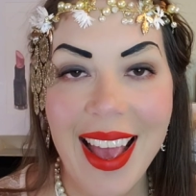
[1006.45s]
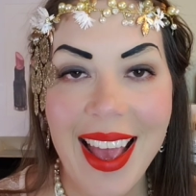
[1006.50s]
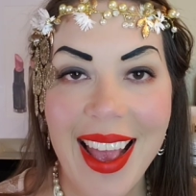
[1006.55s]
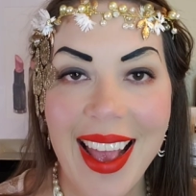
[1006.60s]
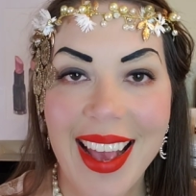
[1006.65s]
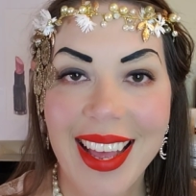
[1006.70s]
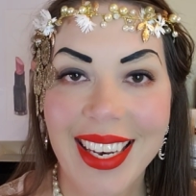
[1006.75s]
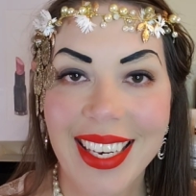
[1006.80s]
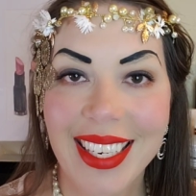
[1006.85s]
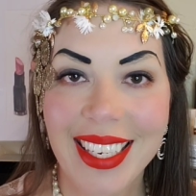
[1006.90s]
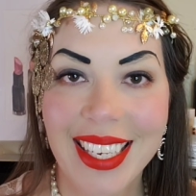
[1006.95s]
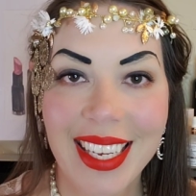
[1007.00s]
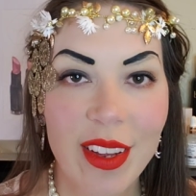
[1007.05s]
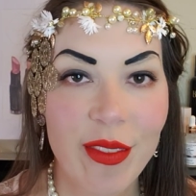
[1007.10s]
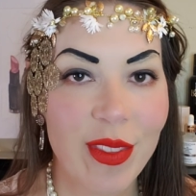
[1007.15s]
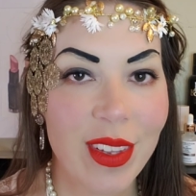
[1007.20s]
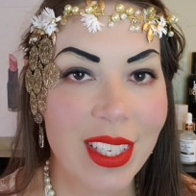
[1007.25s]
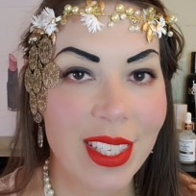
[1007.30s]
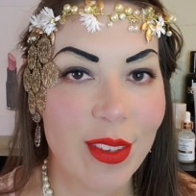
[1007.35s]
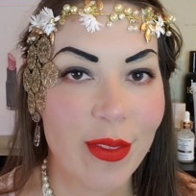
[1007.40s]
and
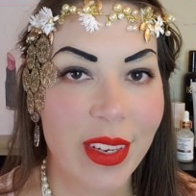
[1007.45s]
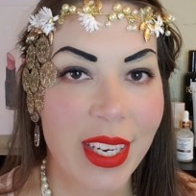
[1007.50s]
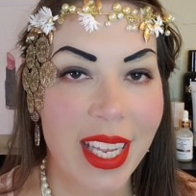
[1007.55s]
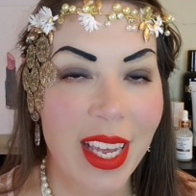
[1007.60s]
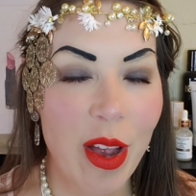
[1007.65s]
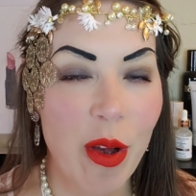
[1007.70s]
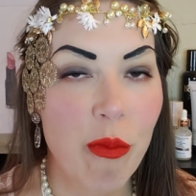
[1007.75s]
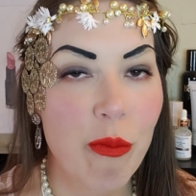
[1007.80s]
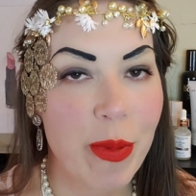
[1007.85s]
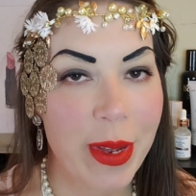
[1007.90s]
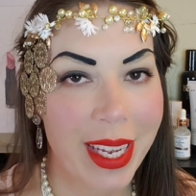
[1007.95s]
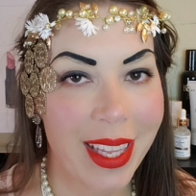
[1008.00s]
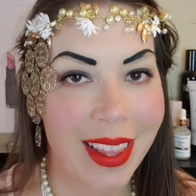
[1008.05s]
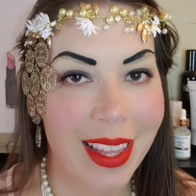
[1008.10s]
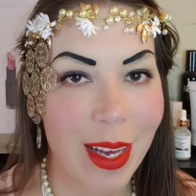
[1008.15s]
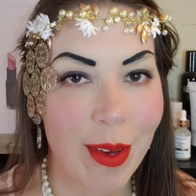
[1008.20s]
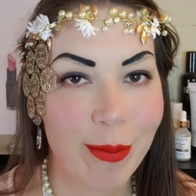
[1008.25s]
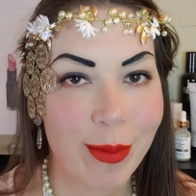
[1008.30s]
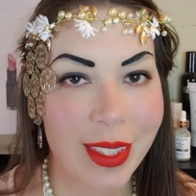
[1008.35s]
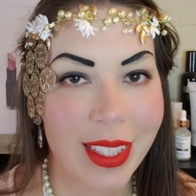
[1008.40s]
give this video a big
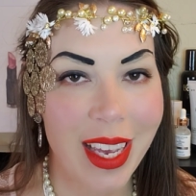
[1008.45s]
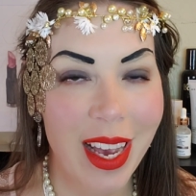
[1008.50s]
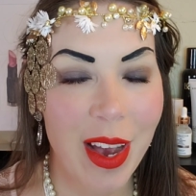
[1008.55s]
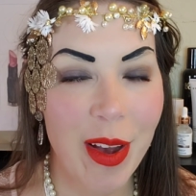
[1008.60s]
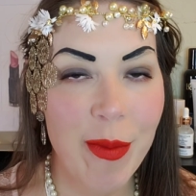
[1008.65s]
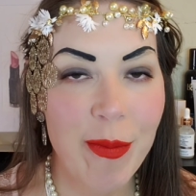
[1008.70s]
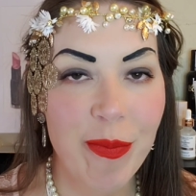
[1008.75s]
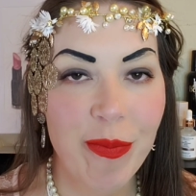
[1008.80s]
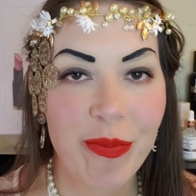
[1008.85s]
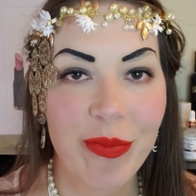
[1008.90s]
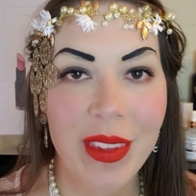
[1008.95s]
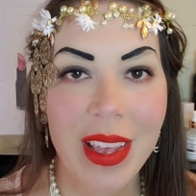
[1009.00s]
thumbs up.